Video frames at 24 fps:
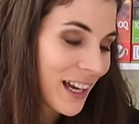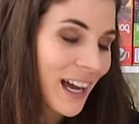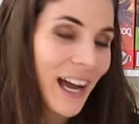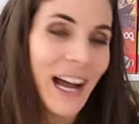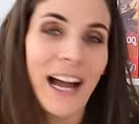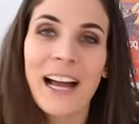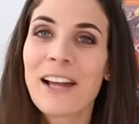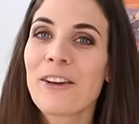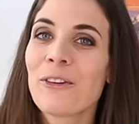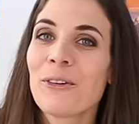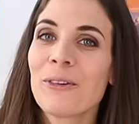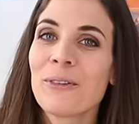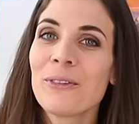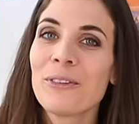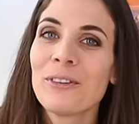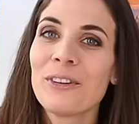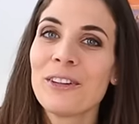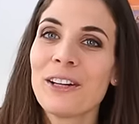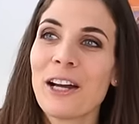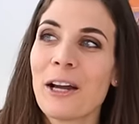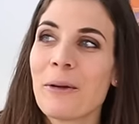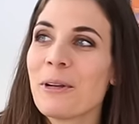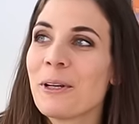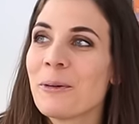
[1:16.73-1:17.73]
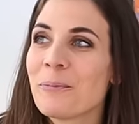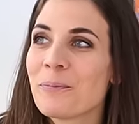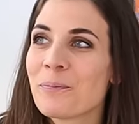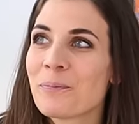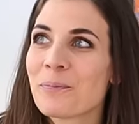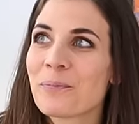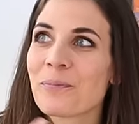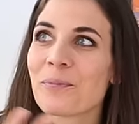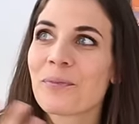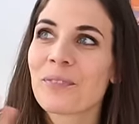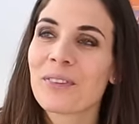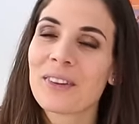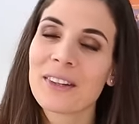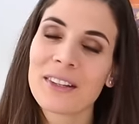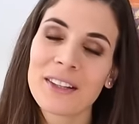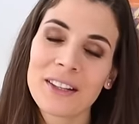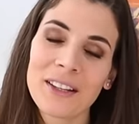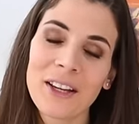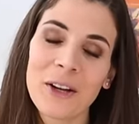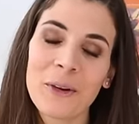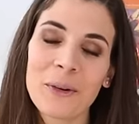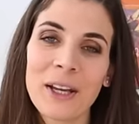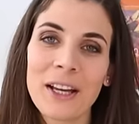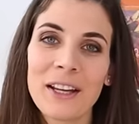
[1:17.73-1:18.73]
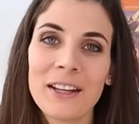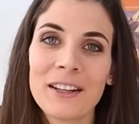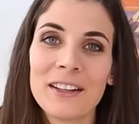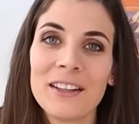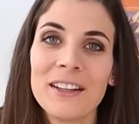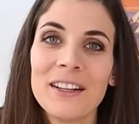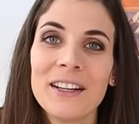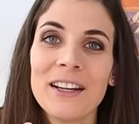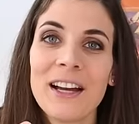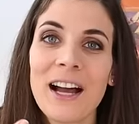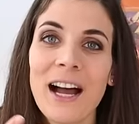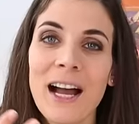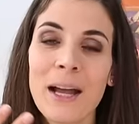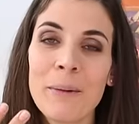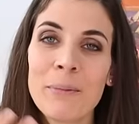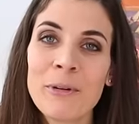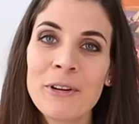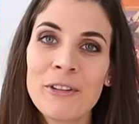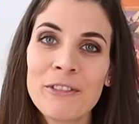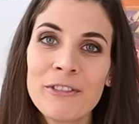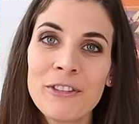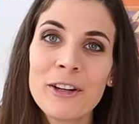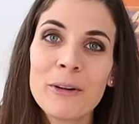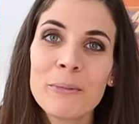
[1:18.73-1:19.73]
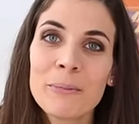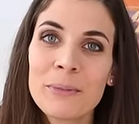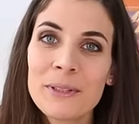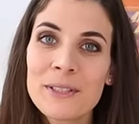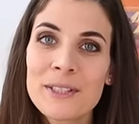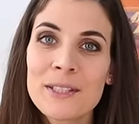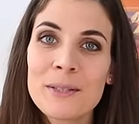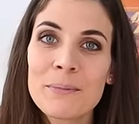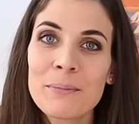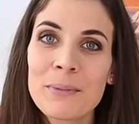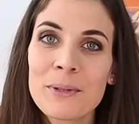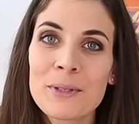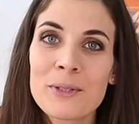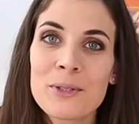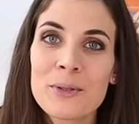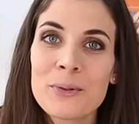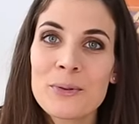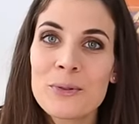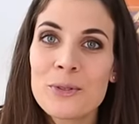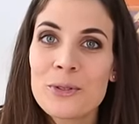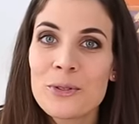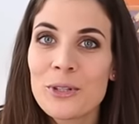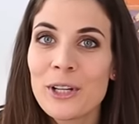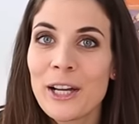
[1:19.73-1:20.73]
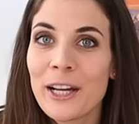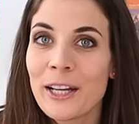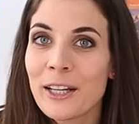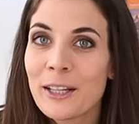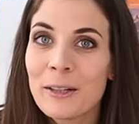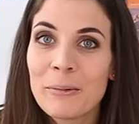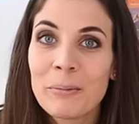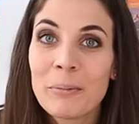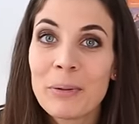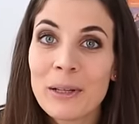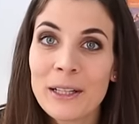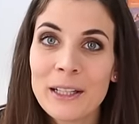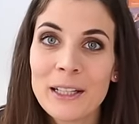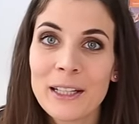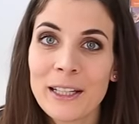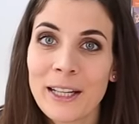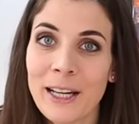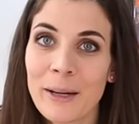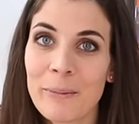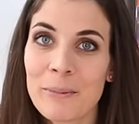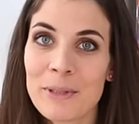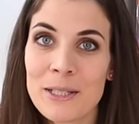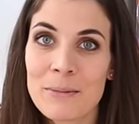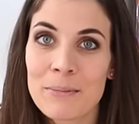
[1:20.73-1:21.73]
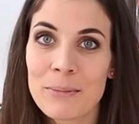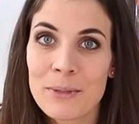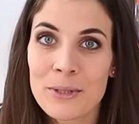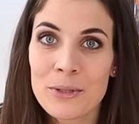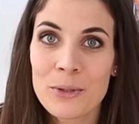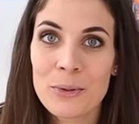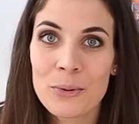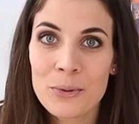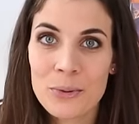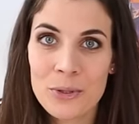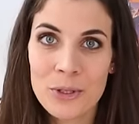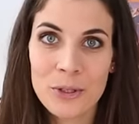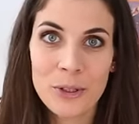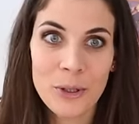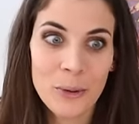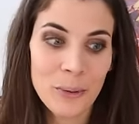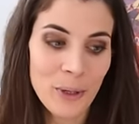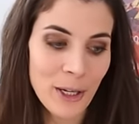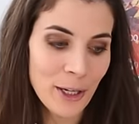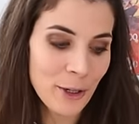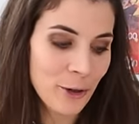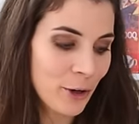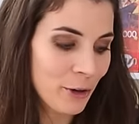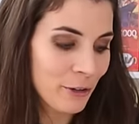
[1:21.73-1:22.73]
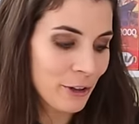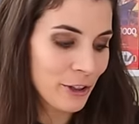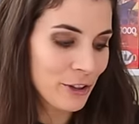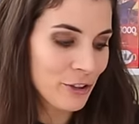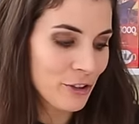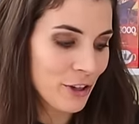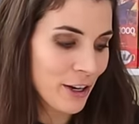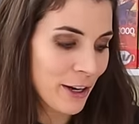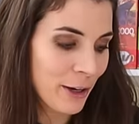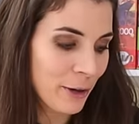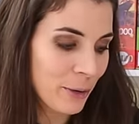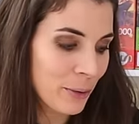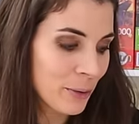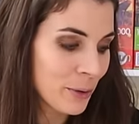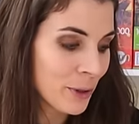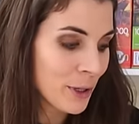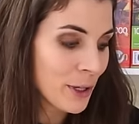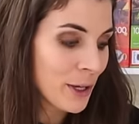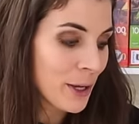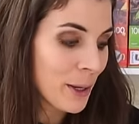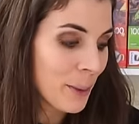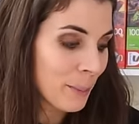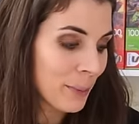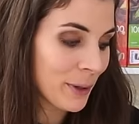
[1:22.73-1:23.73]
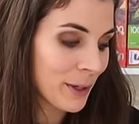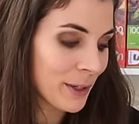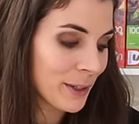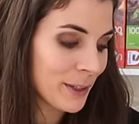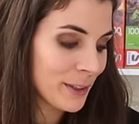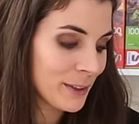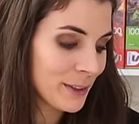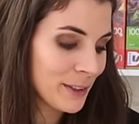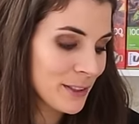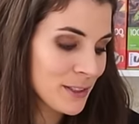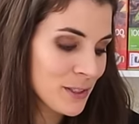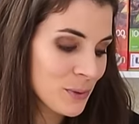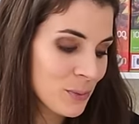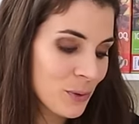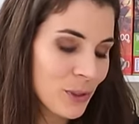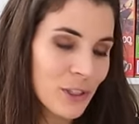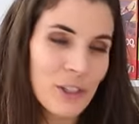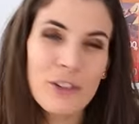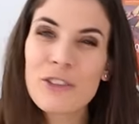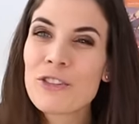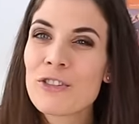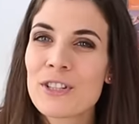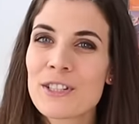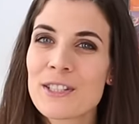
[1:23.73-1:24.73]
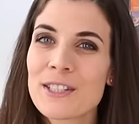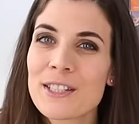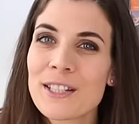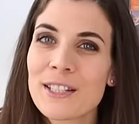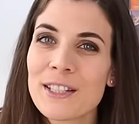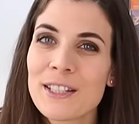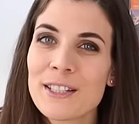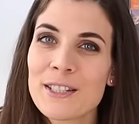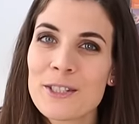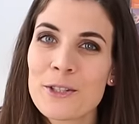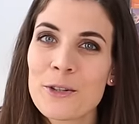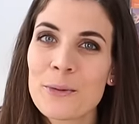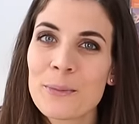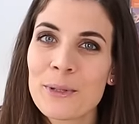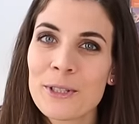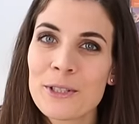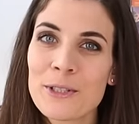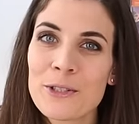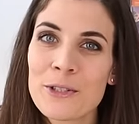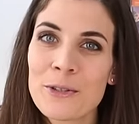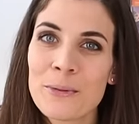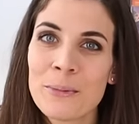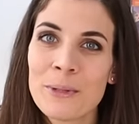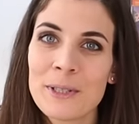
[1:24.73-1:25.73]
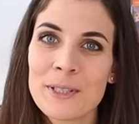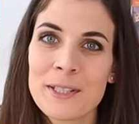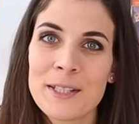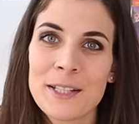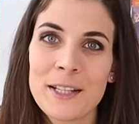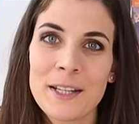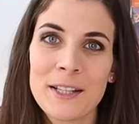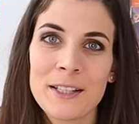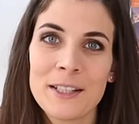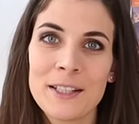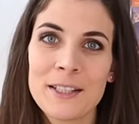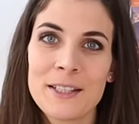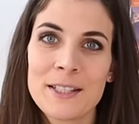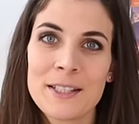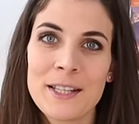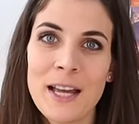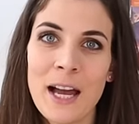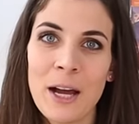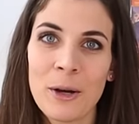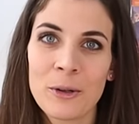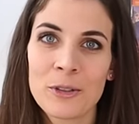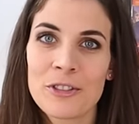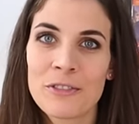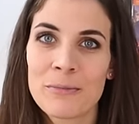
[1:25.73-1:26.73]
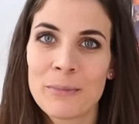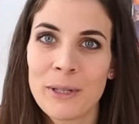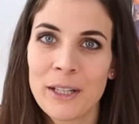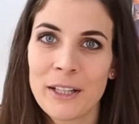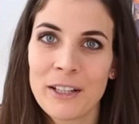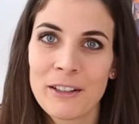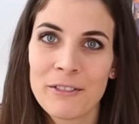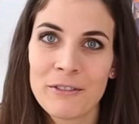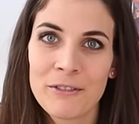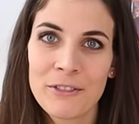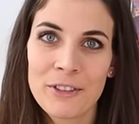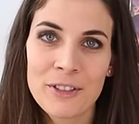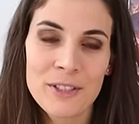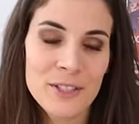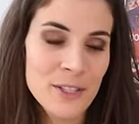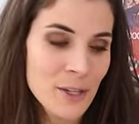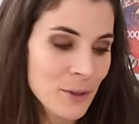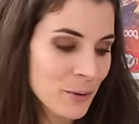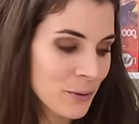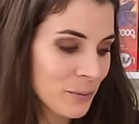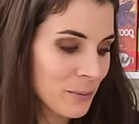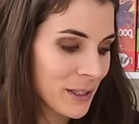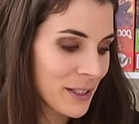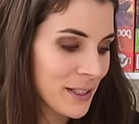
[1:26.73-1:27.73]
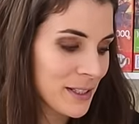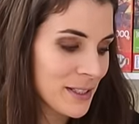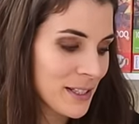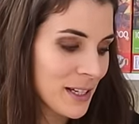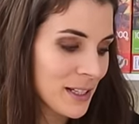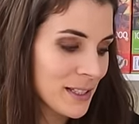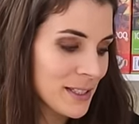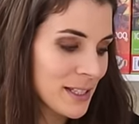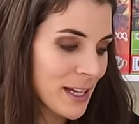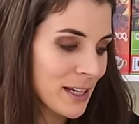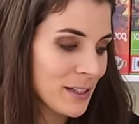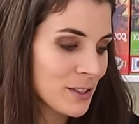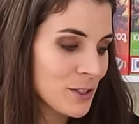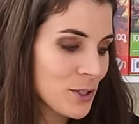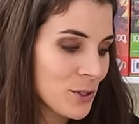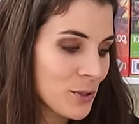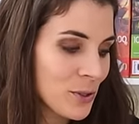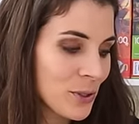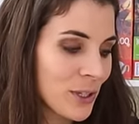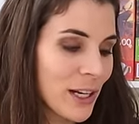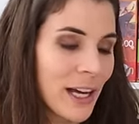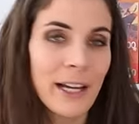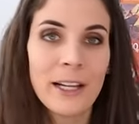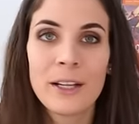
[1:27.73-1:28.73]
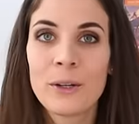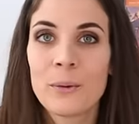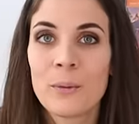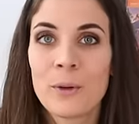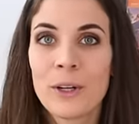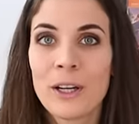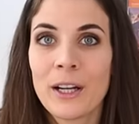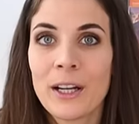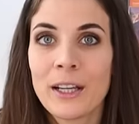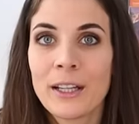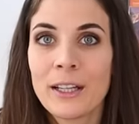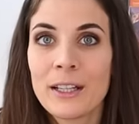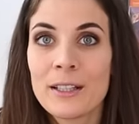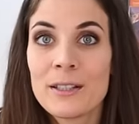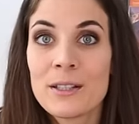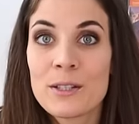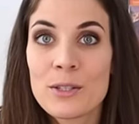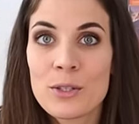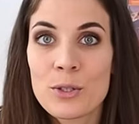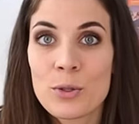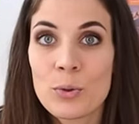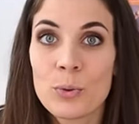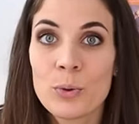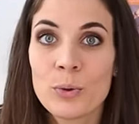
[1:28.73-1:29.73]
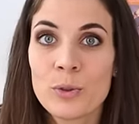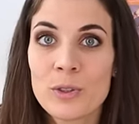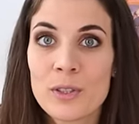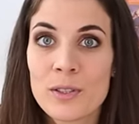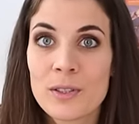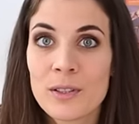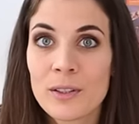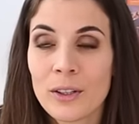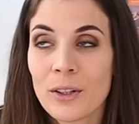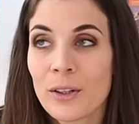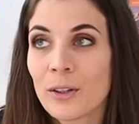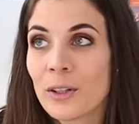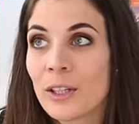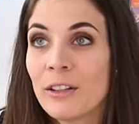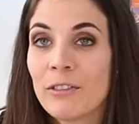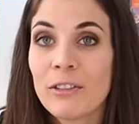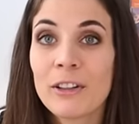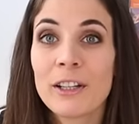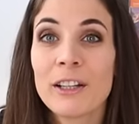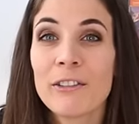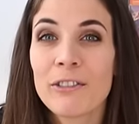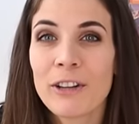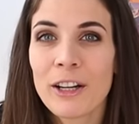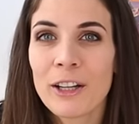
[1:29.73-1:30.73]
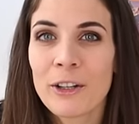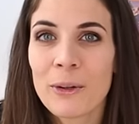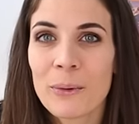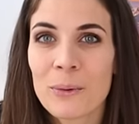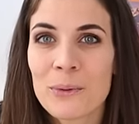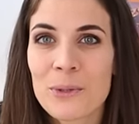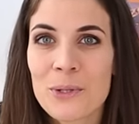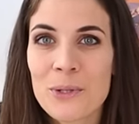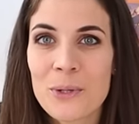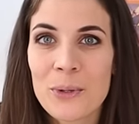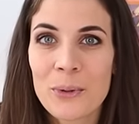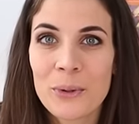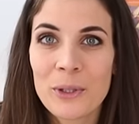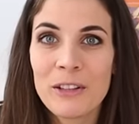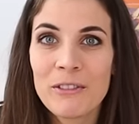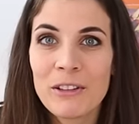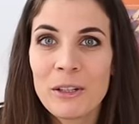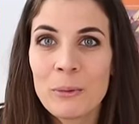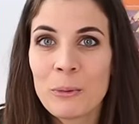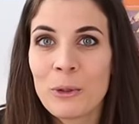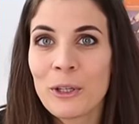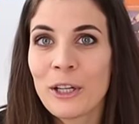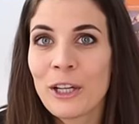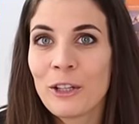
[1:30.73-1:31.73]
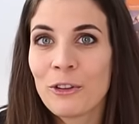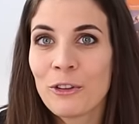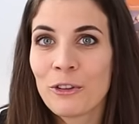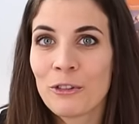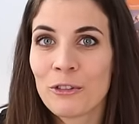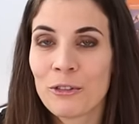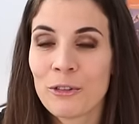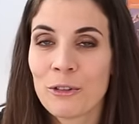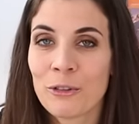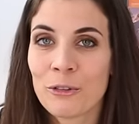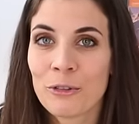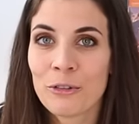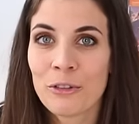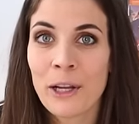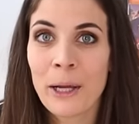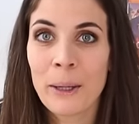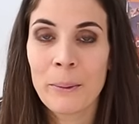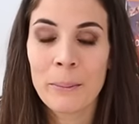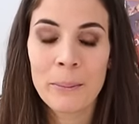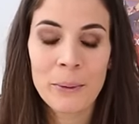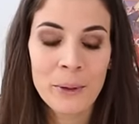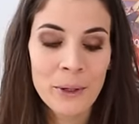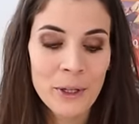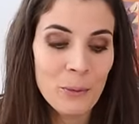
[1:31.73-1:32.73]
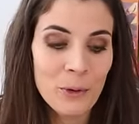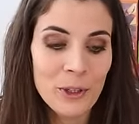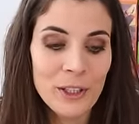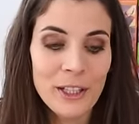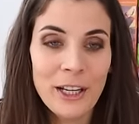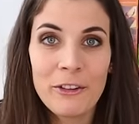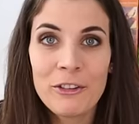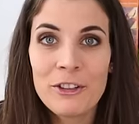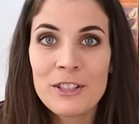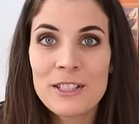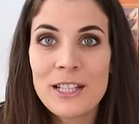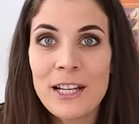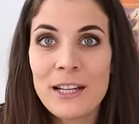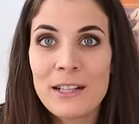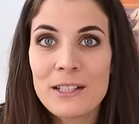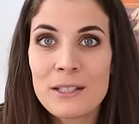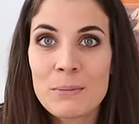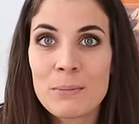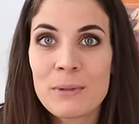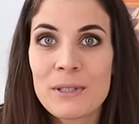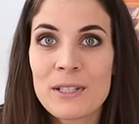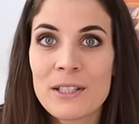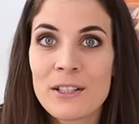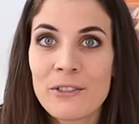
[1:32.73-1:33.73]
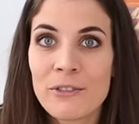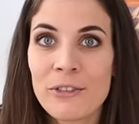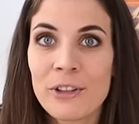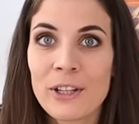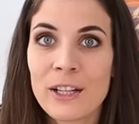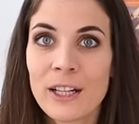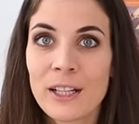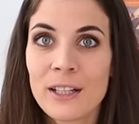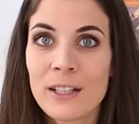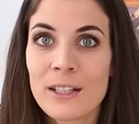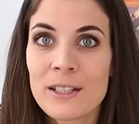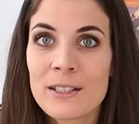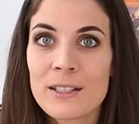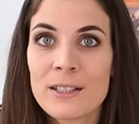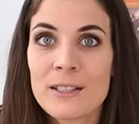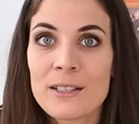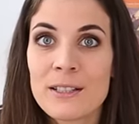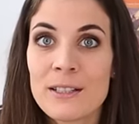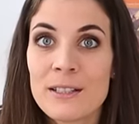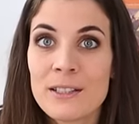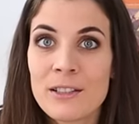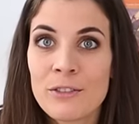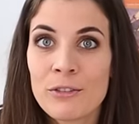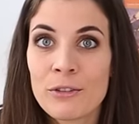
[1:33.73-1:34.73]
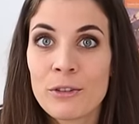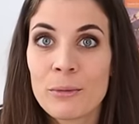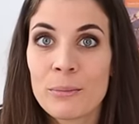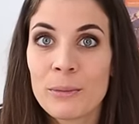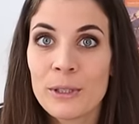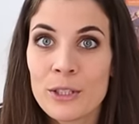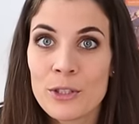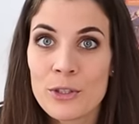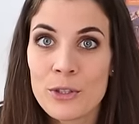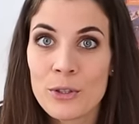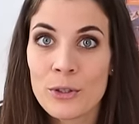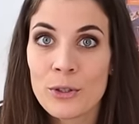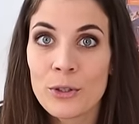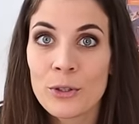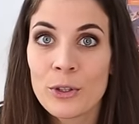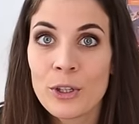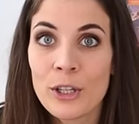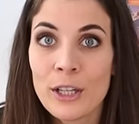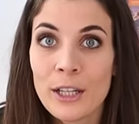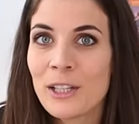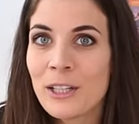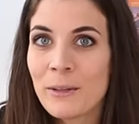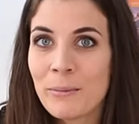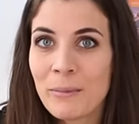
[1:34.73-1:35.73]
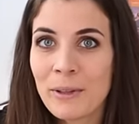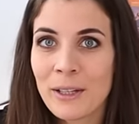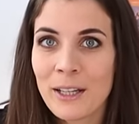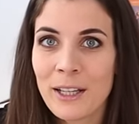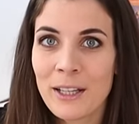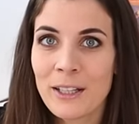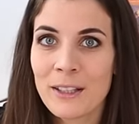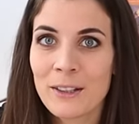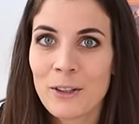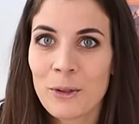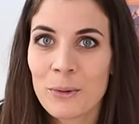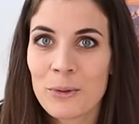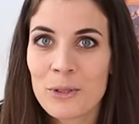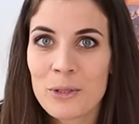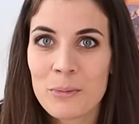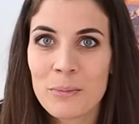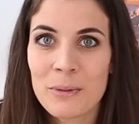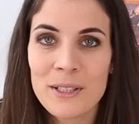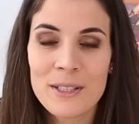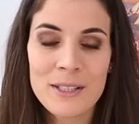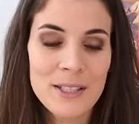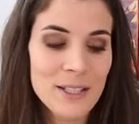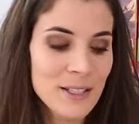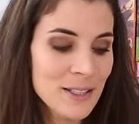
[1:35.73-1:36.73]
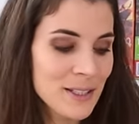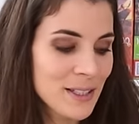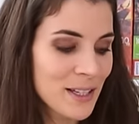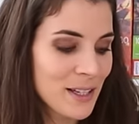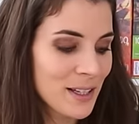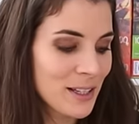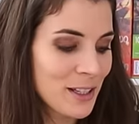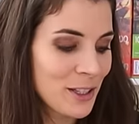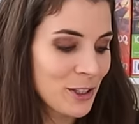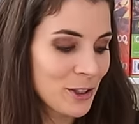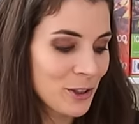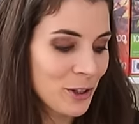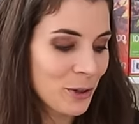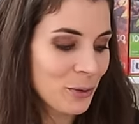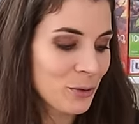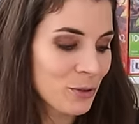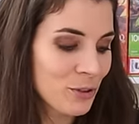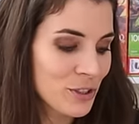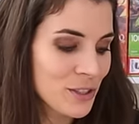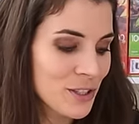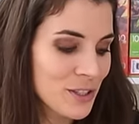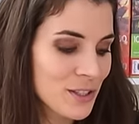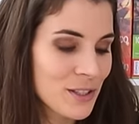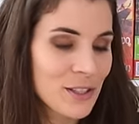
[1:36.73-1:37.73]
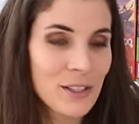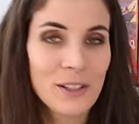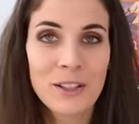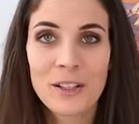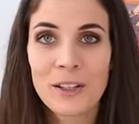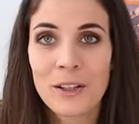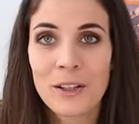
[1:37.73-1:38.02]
I don't I mean okay I prefer busy puzzles to like completely empty puzzles you know like orange shell but this one is just a little bit too busy and it's out of my comfort zone because I tend to like when I can sort yeah even if I don't sort even when I do full flip when there is like specific colors it's easy for me to eliminate those pieces and you know just